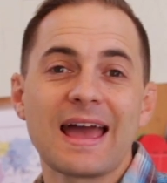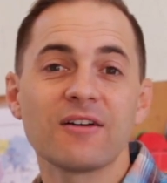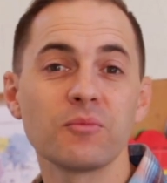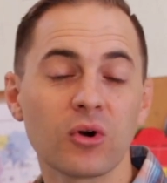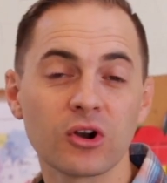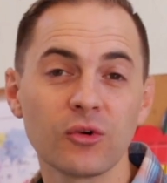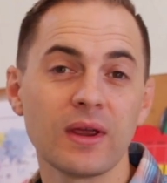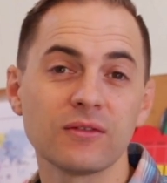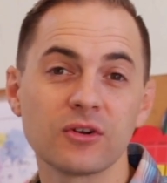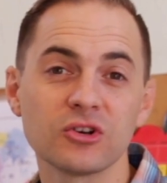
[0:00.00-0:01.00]
they have more
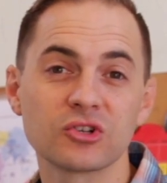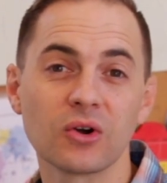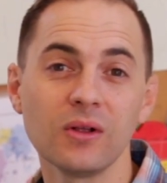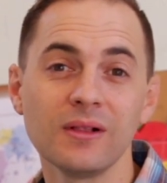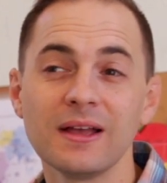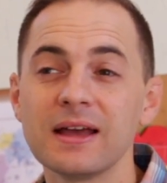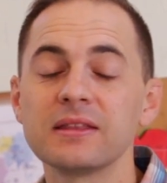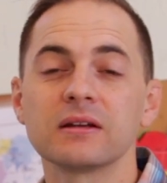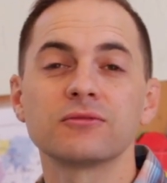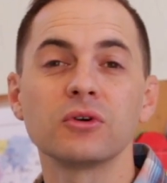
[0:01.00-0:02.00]
creative control
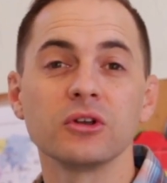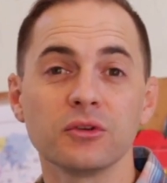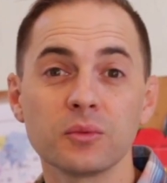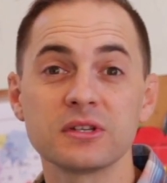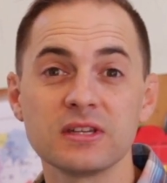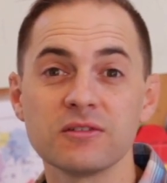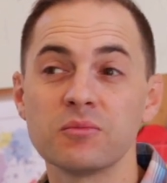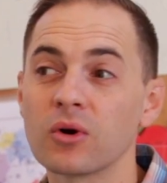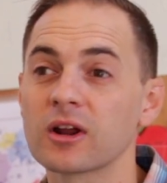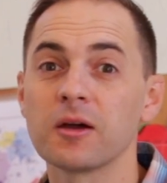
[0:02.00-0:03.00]
and therefore you'll receive
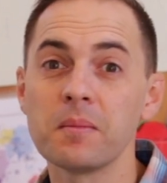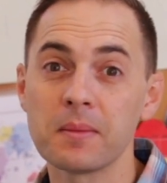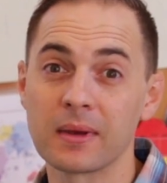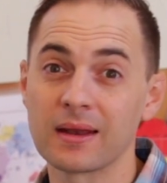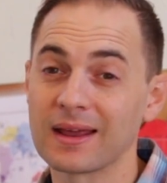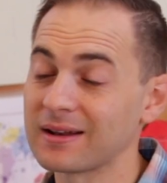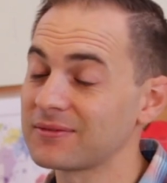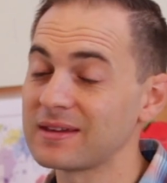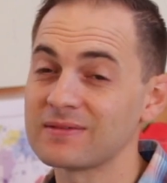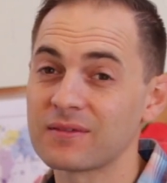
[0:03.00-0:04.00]
more commitment. And
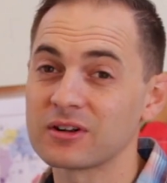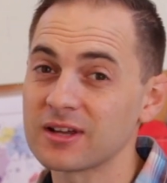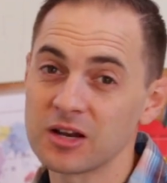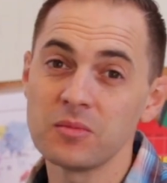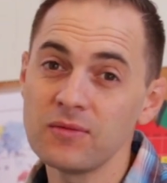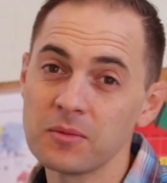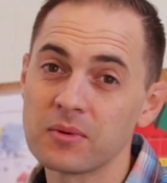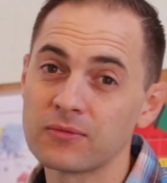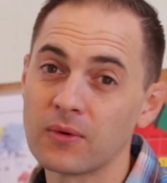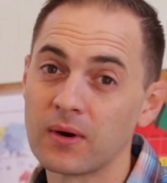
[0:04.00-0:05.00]
if they've never done a movie
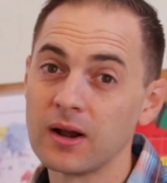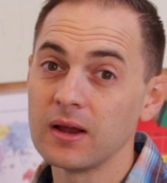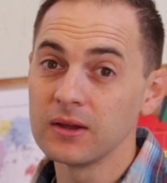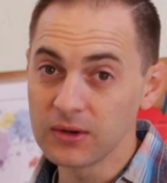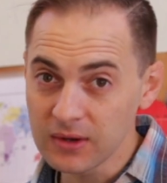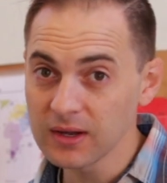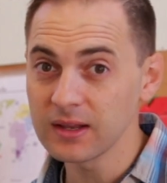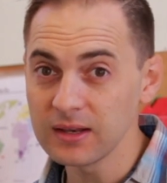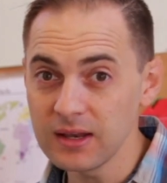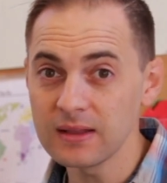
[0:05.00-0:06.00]
before, you're going
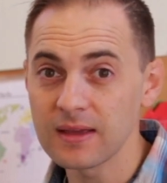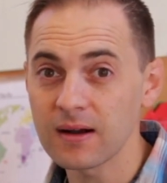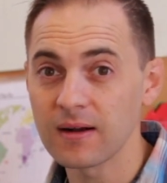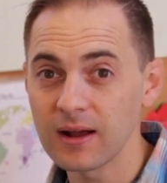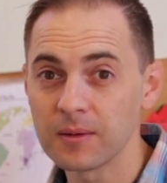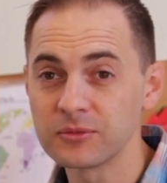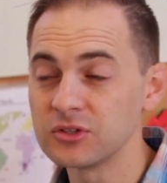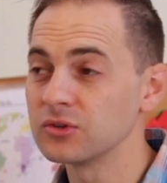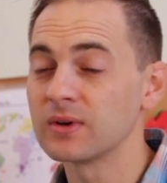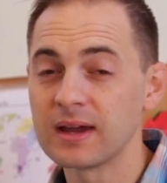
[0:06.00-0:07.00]
to need their help to
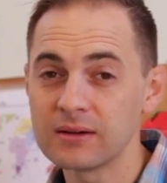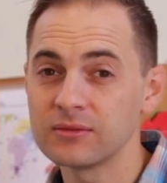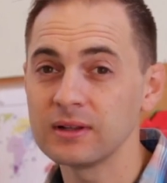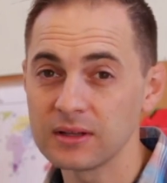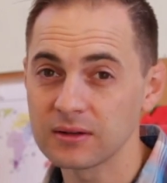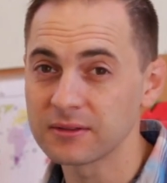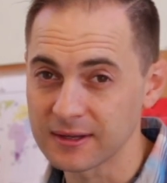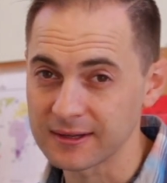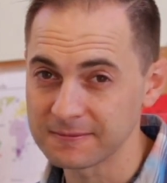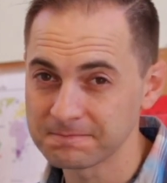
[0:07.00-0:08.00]
do every little
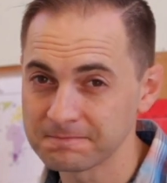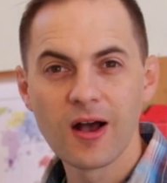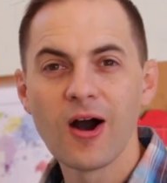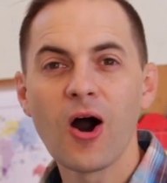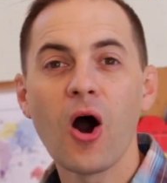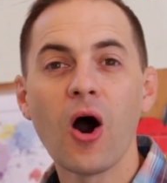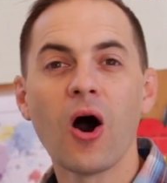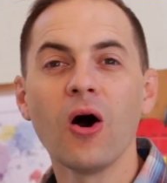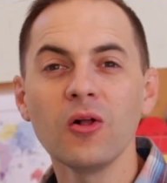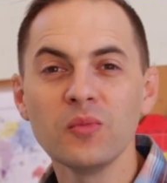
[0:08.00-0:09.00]
thing.
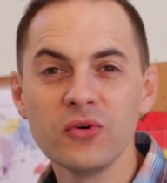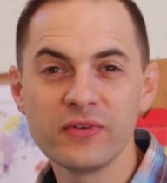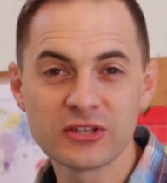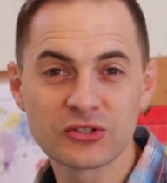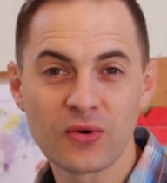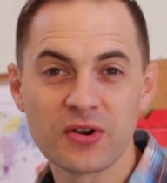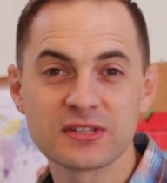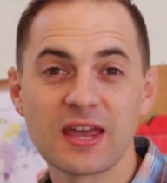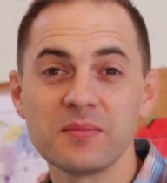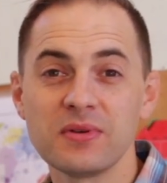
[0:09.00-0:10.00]
All movie
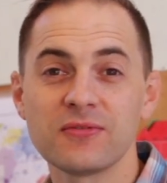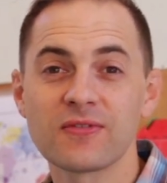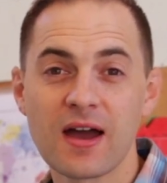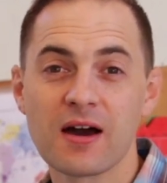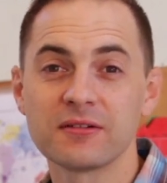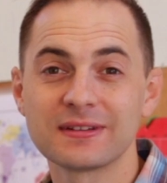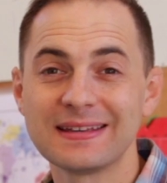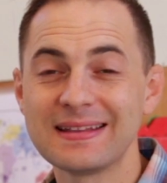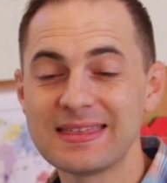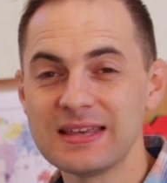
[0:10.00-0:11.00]
stories can be found
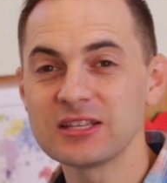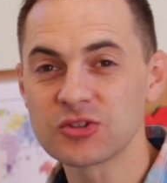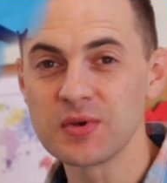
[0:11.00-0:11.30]
in these